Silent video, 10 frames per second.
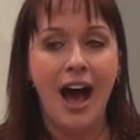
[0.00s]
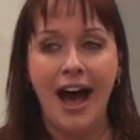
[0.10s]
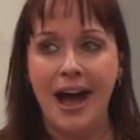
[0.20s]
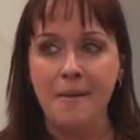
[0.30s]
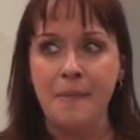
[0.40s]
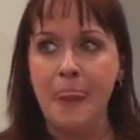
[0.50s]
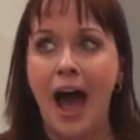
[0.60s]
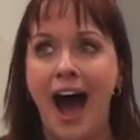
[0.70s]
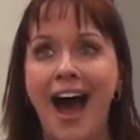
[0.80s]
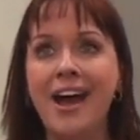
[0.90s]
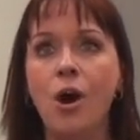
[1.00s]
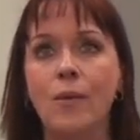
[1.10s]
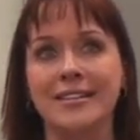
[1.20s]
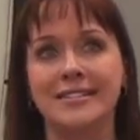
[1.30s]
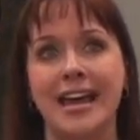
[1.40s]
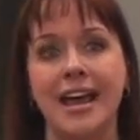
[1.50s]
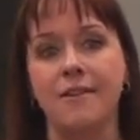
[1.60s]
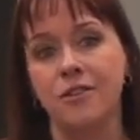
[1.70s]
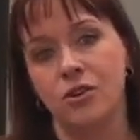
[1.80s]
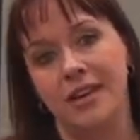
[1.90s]
Um, I always say
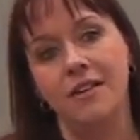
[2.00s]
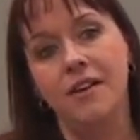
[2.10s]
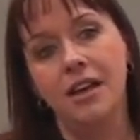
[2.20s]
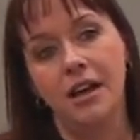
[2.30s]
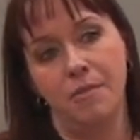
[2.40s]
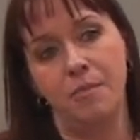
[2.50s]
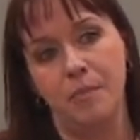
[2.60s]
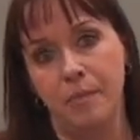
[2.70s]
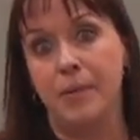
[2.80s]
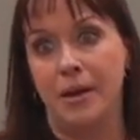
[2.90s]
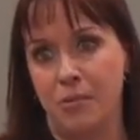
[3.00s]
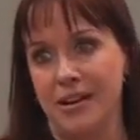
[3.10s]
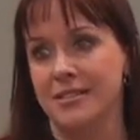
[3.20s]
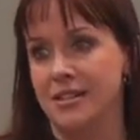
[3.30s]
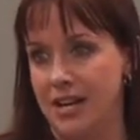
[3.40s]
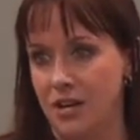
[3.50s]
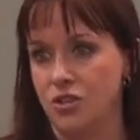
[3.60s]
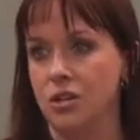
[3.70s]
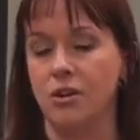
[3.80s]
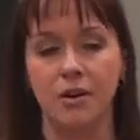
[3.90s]
if you're giving a big
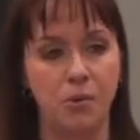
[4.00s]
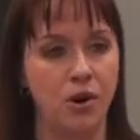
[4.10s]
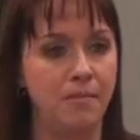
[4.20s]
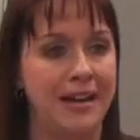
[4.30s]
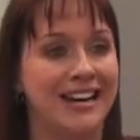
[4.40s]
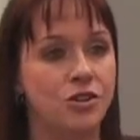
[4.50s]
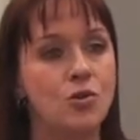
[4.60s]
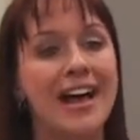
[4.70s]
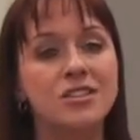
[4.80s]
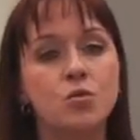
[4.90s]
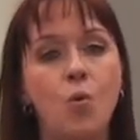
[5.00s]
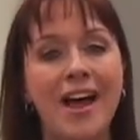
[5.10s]
presentation or an important meeting, dress